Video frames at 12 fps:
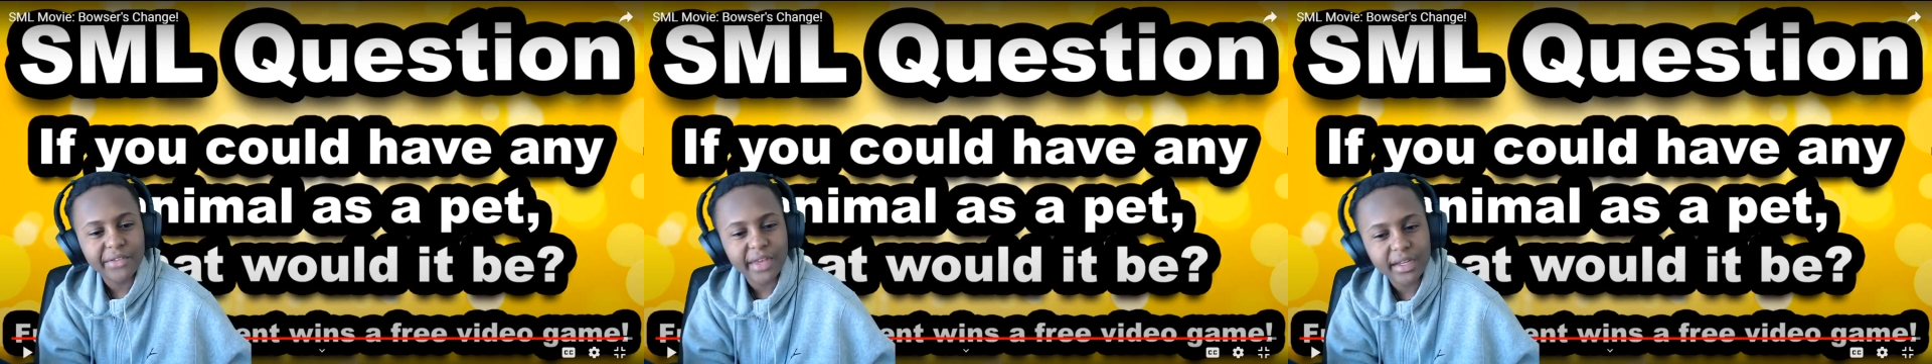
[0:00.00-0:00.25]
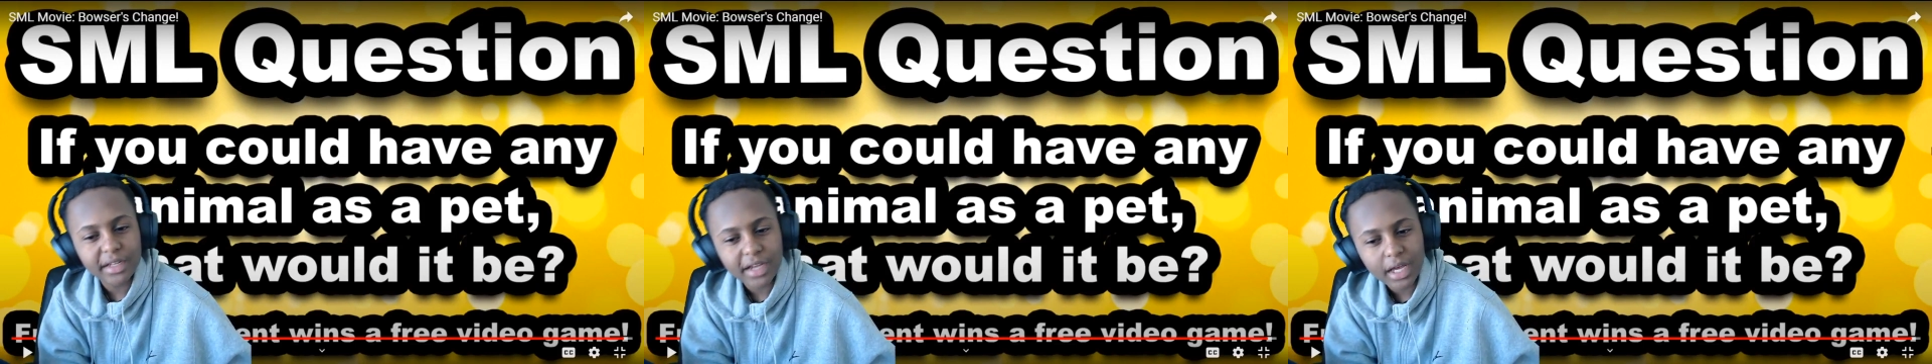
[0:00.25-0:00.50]

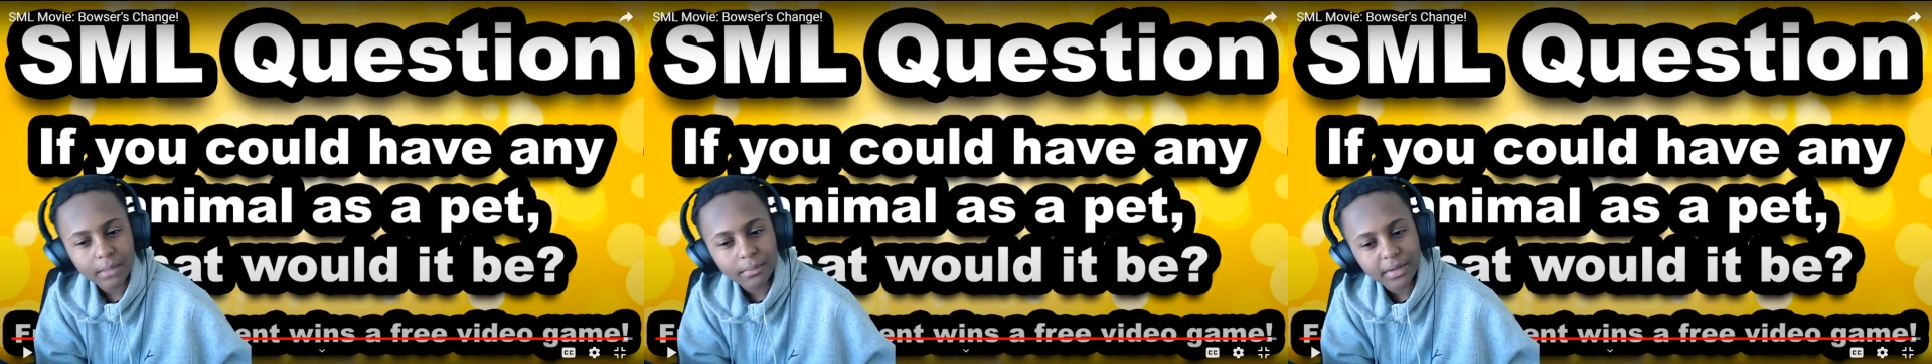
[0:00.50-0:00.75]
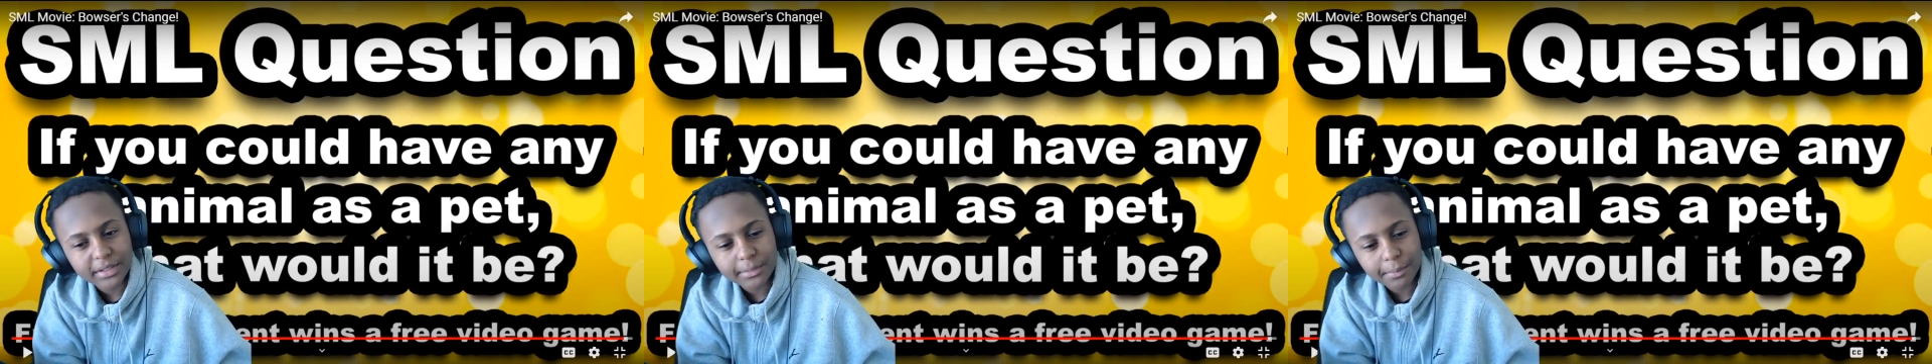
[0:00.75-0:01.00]
any animal
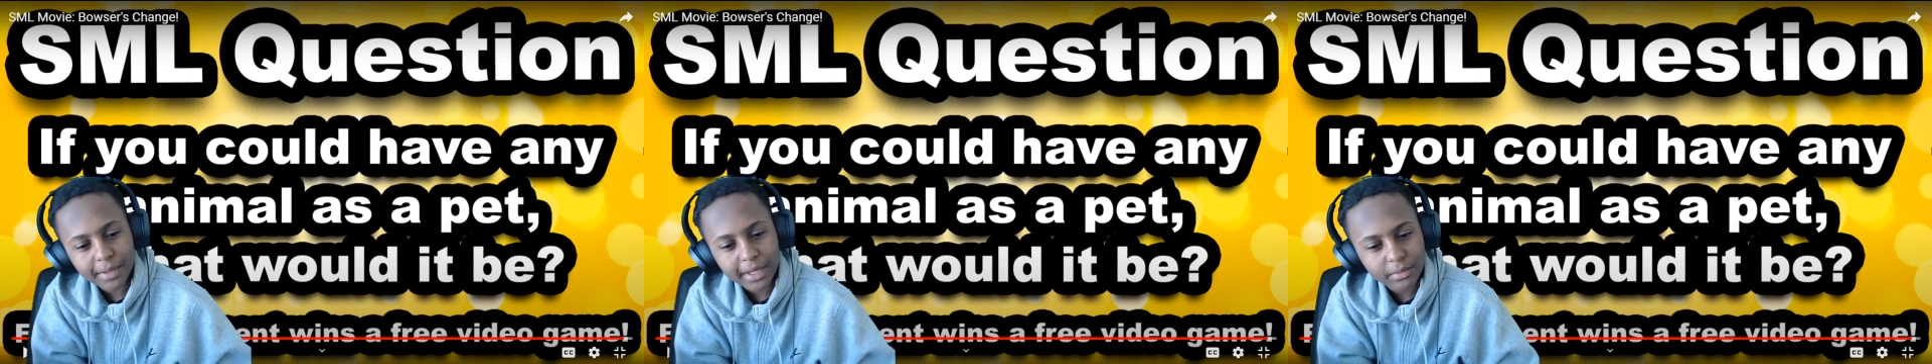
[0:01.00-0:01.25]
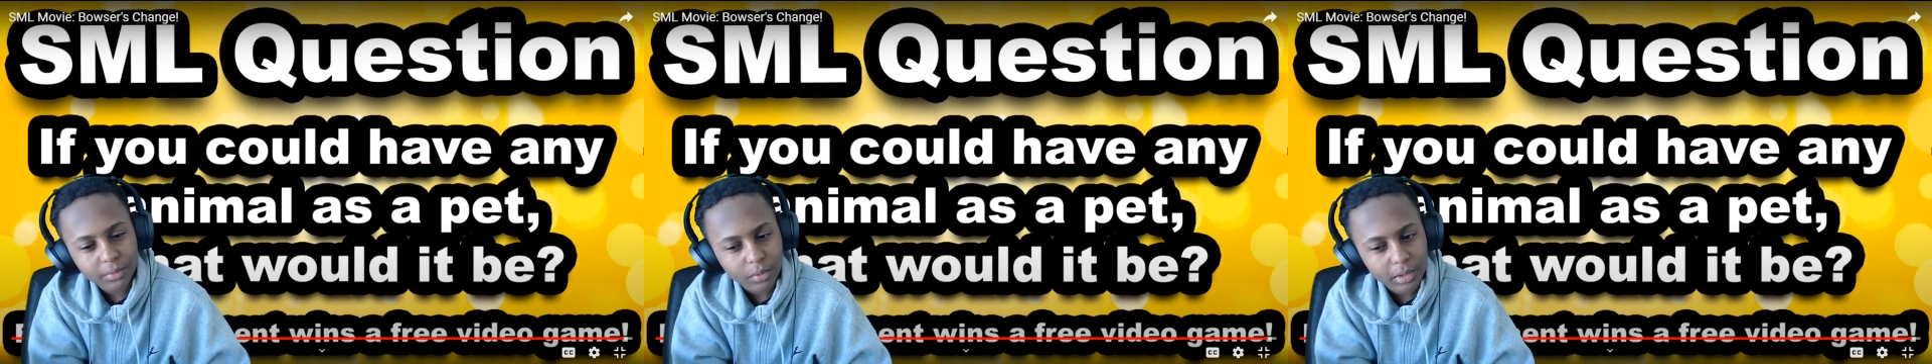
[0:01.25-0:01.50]
as a
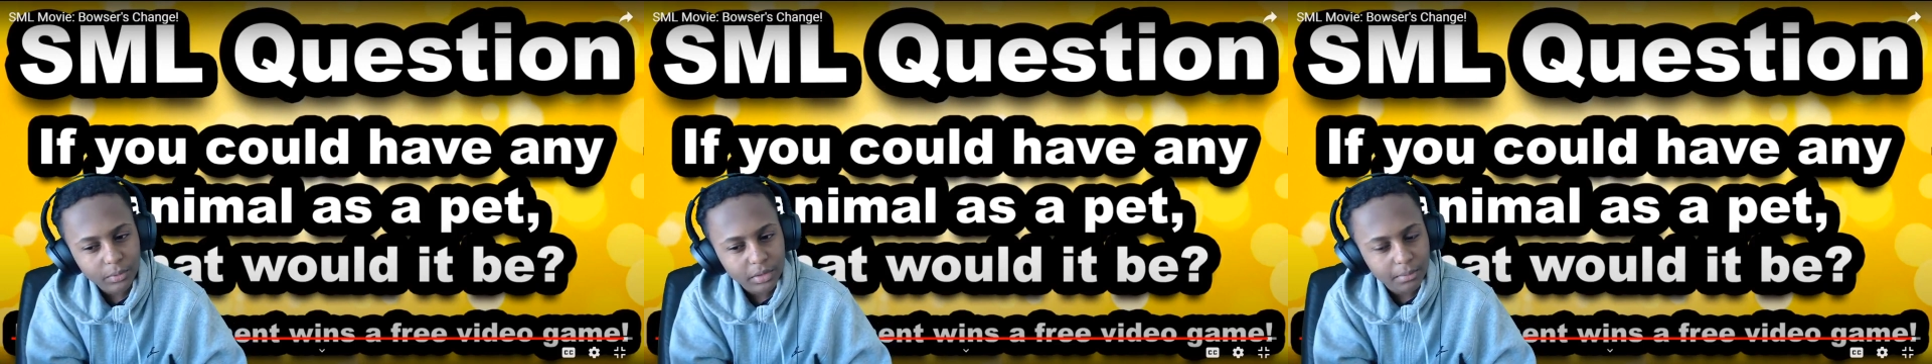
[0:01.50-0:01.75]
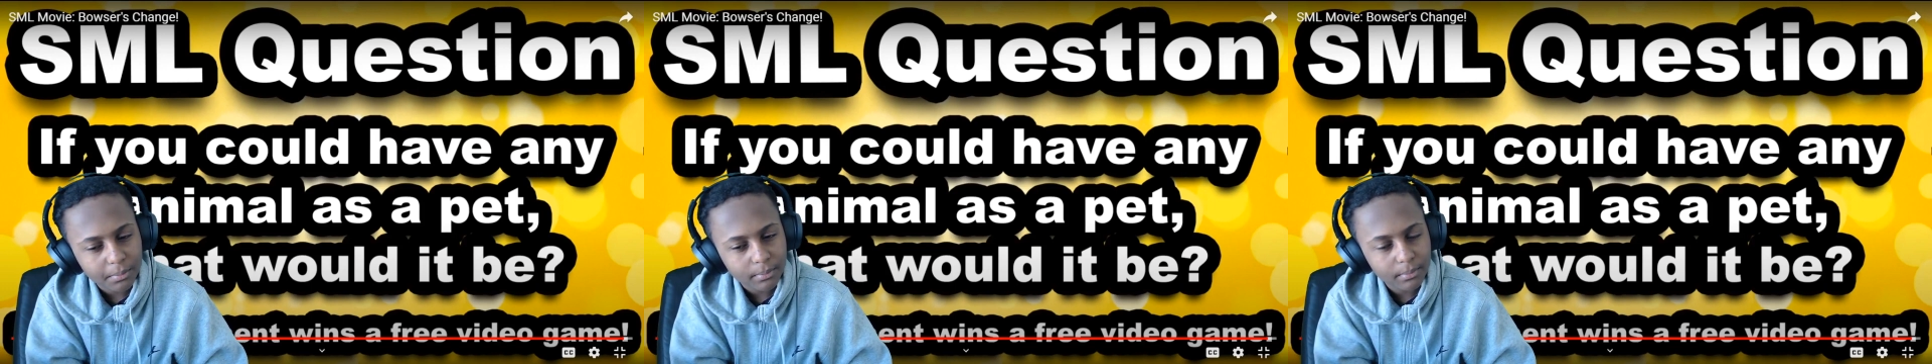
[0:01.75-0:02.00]
pet, what would it...